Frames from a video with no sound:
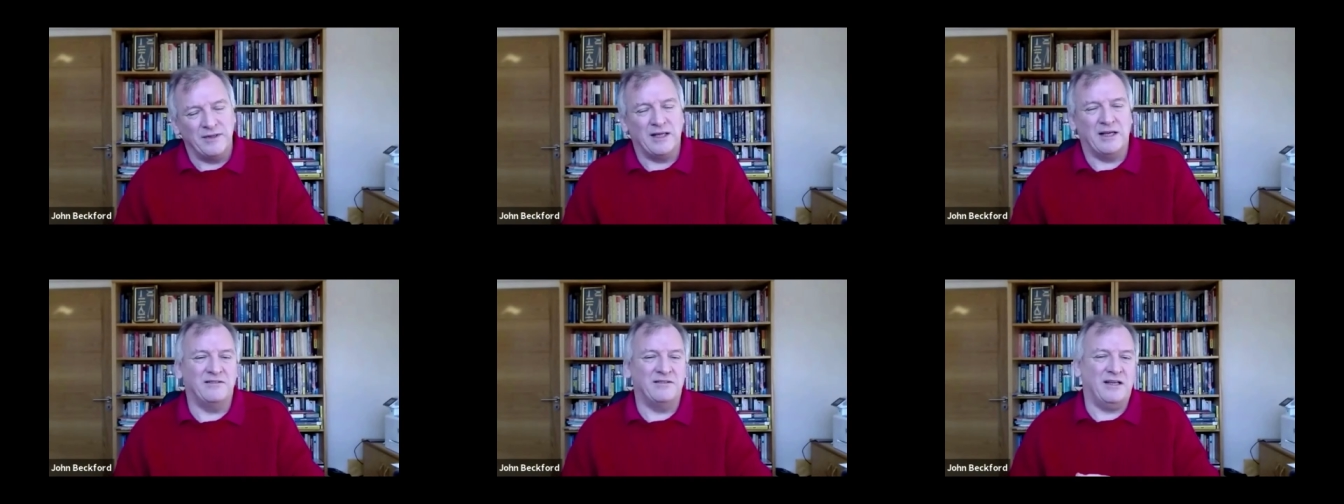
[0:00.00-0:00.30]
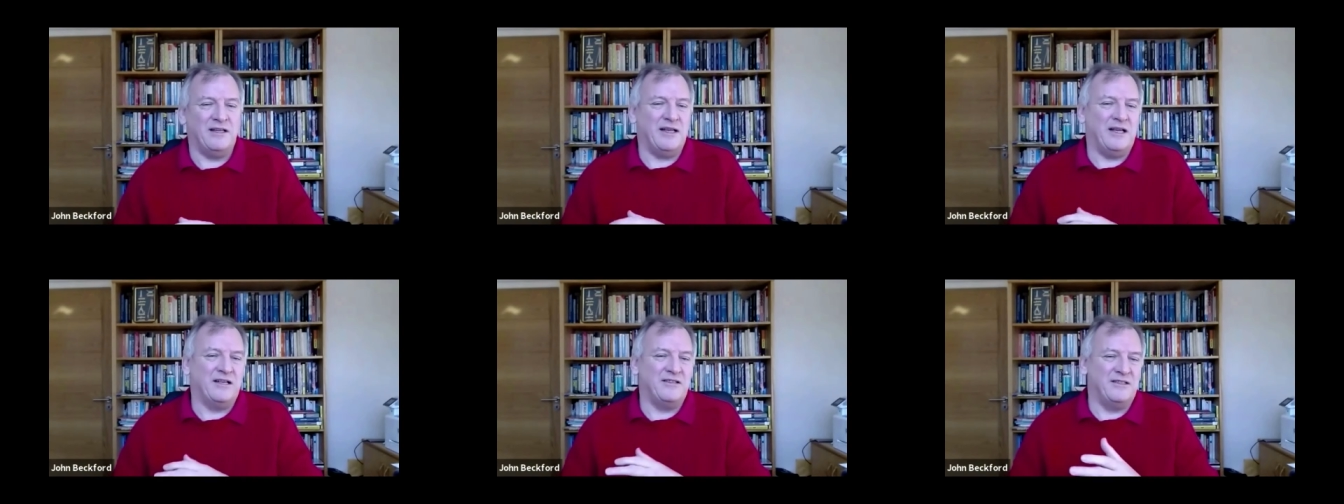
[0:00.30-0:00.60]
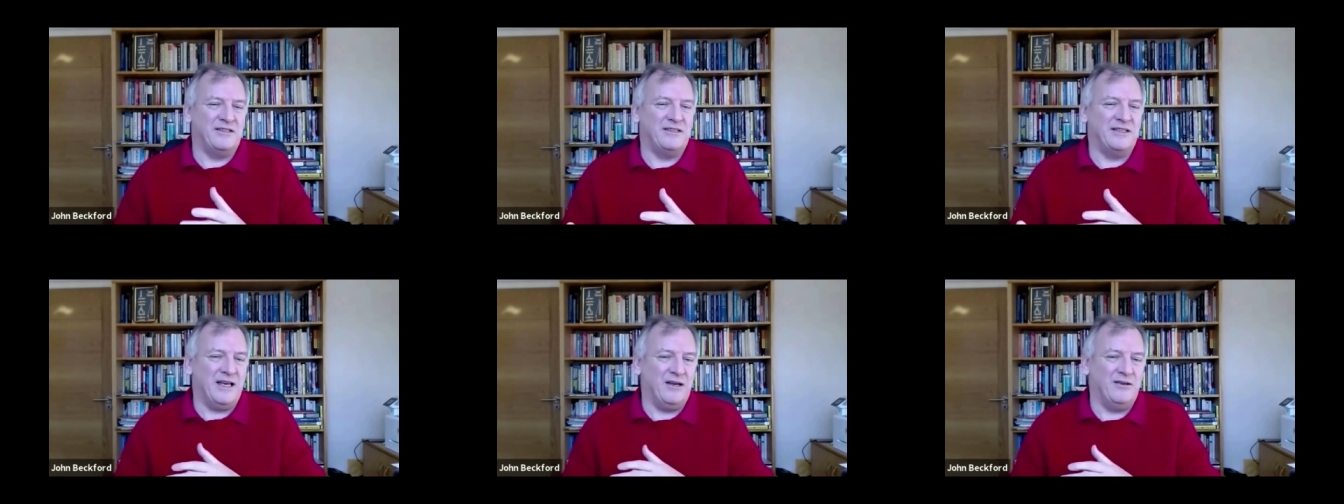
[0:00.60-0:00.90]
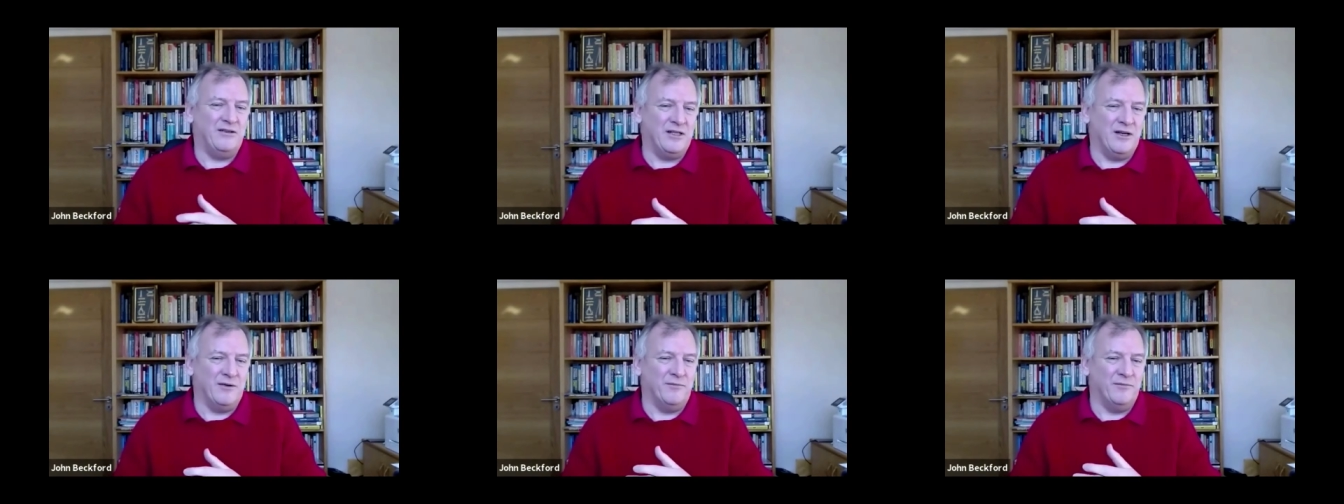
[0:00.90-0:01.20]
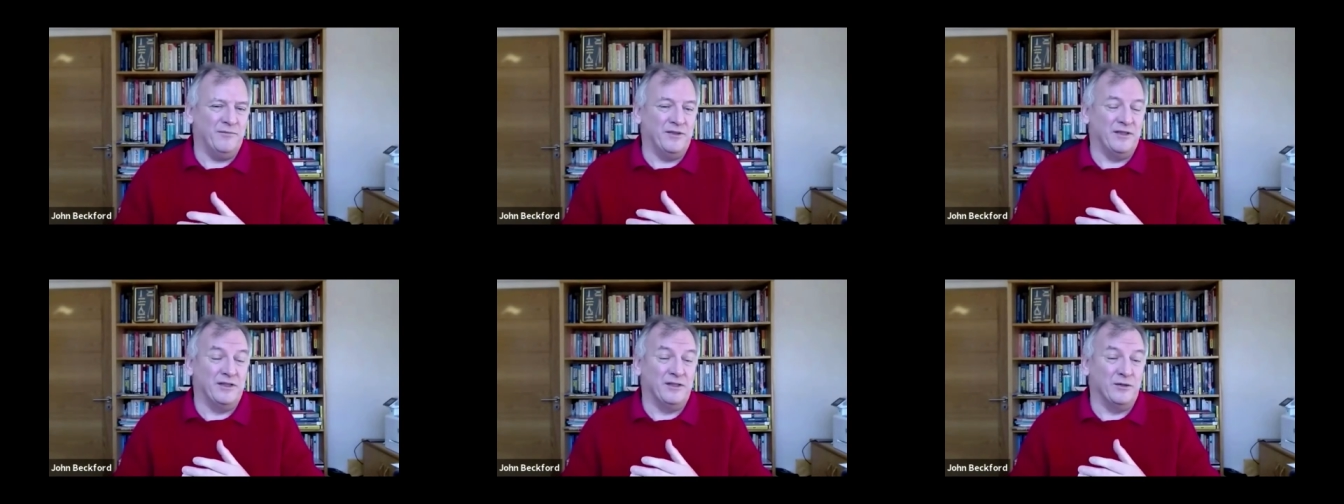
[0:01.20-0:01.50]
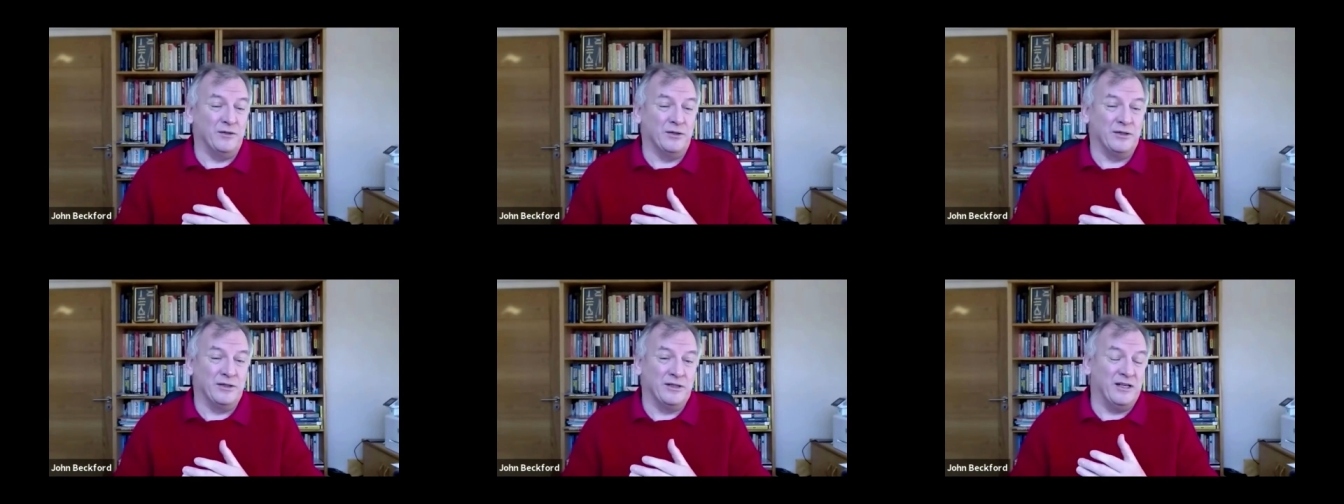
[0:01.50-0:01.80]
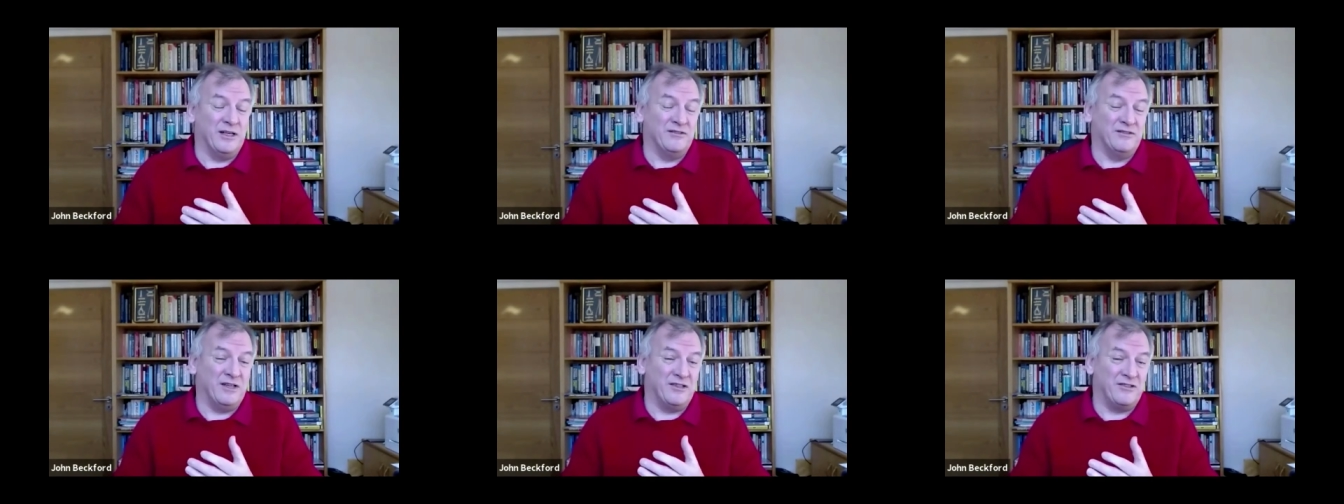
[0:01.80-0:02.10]
Is that actually the outcome that the
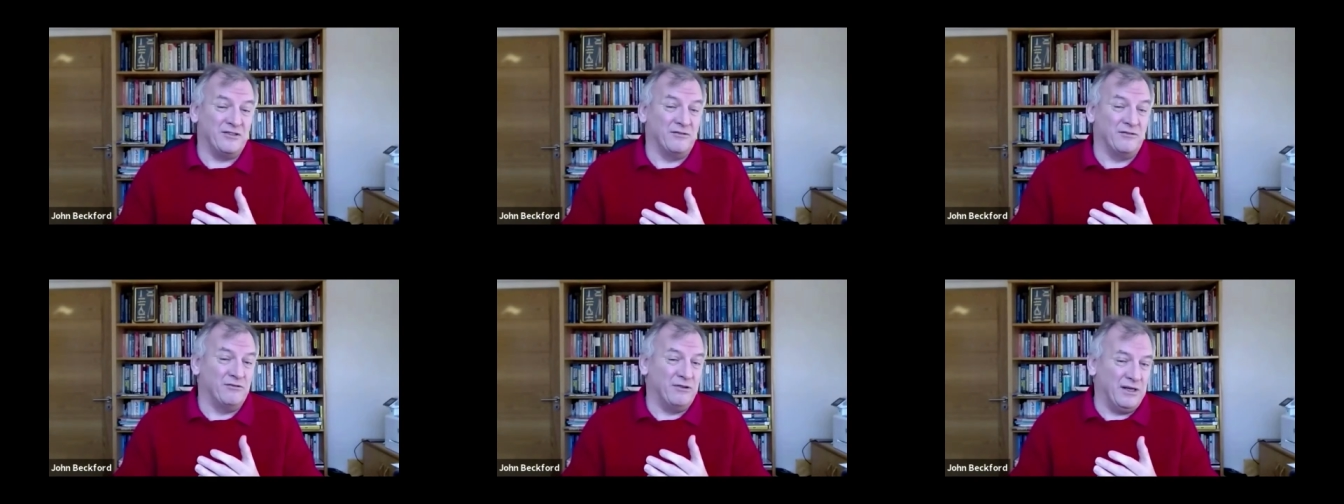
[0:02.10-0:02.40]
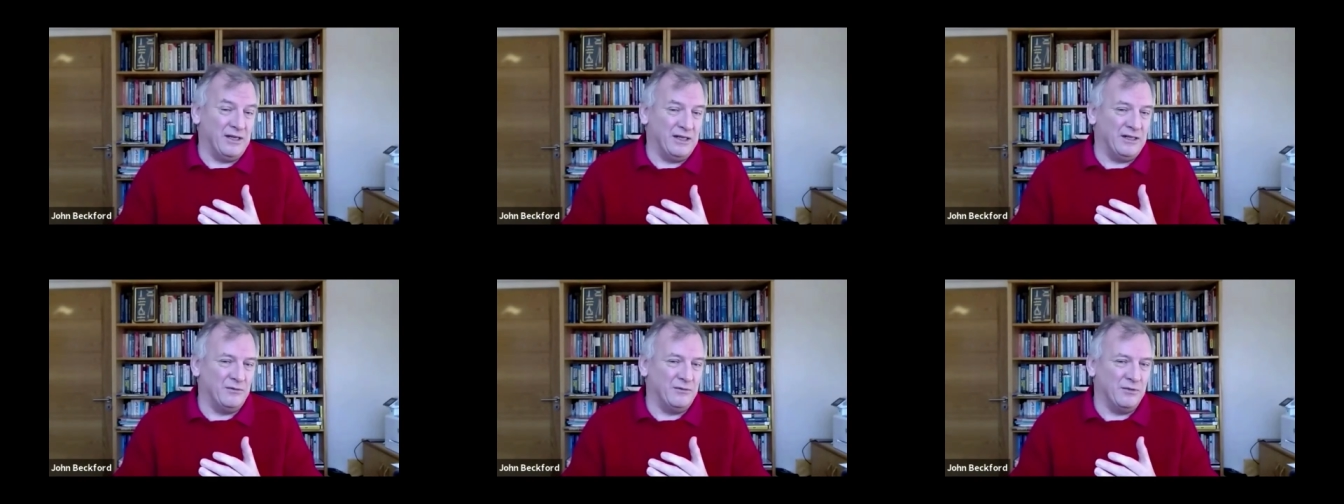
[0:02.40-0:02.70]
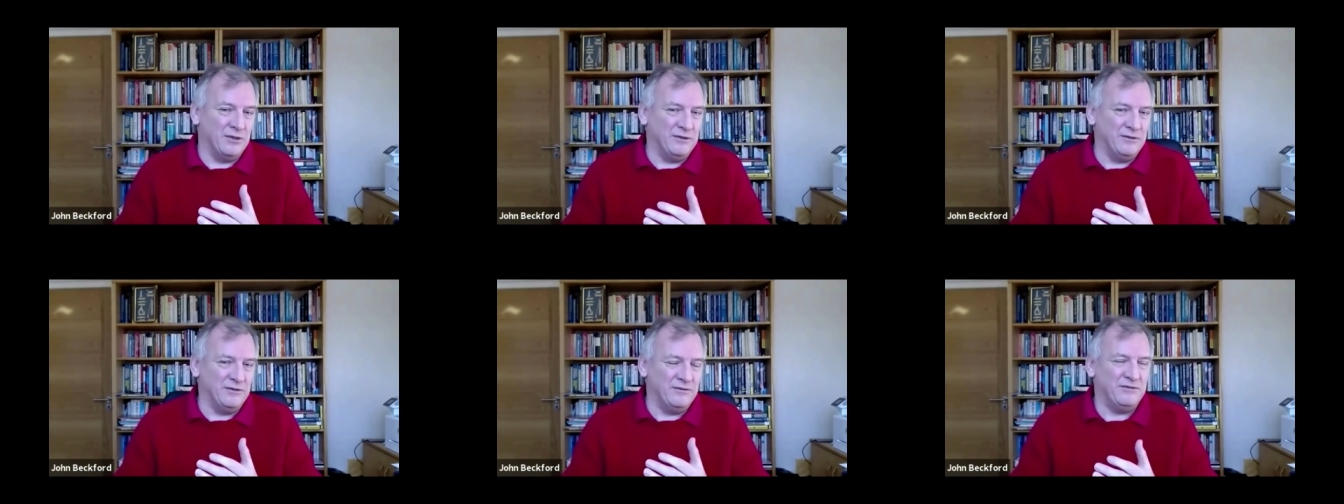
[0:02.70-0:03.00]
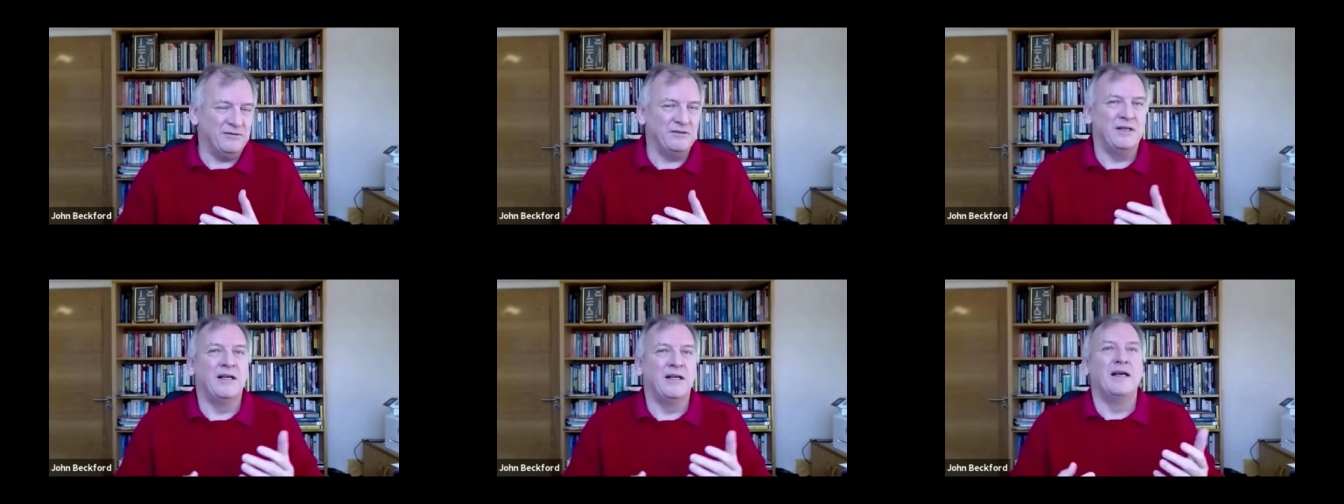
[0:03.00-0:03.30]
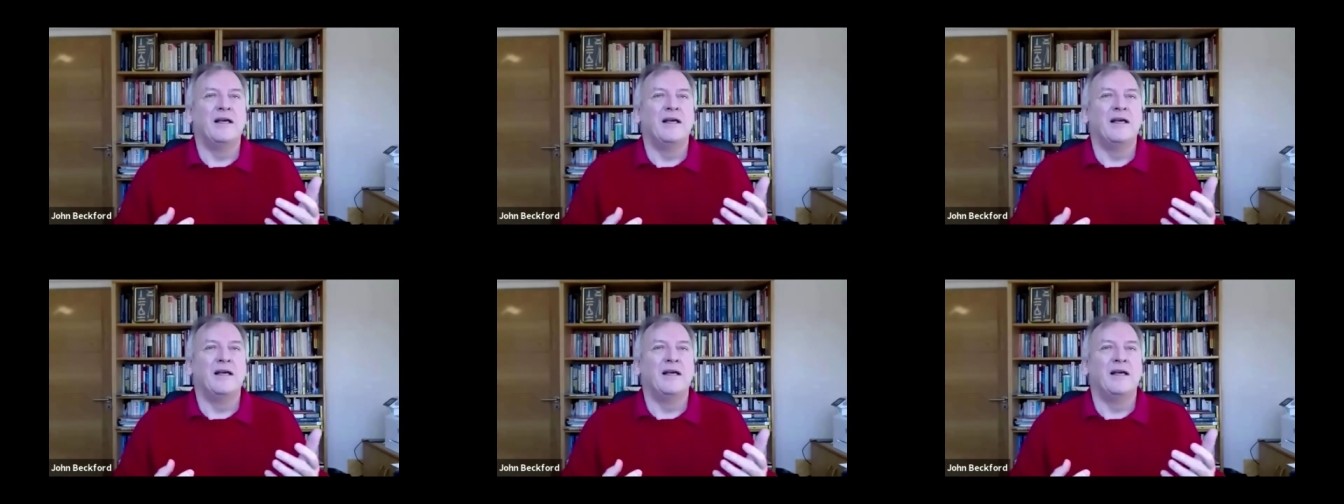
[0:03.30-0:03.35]
organization really wants?